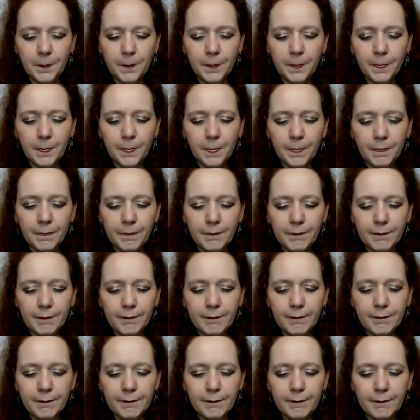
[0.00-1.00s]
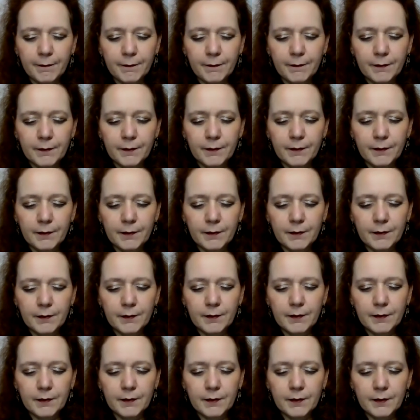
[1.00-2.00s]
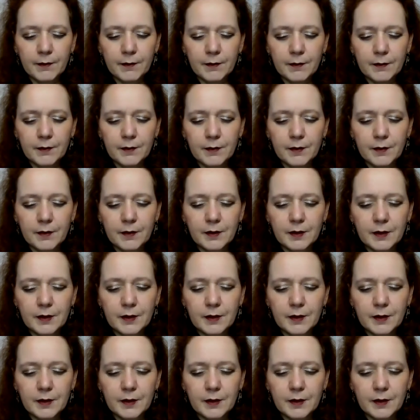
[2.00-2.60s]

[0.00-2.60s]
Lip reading: Nobody speaks.